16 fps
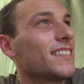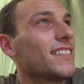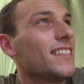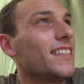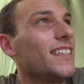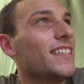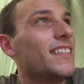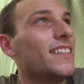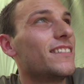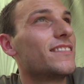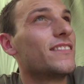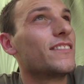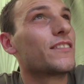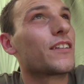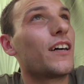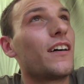yeah,
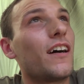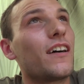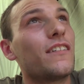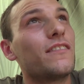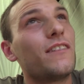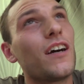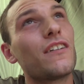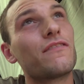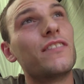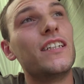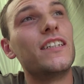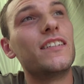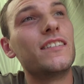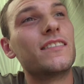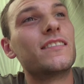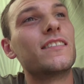
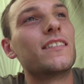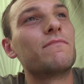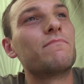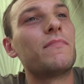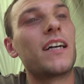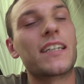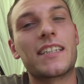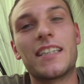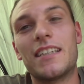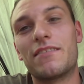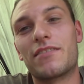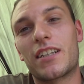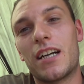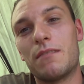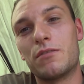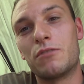hopefully might get a
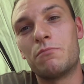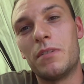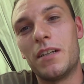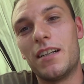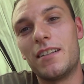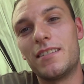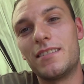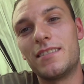couple, but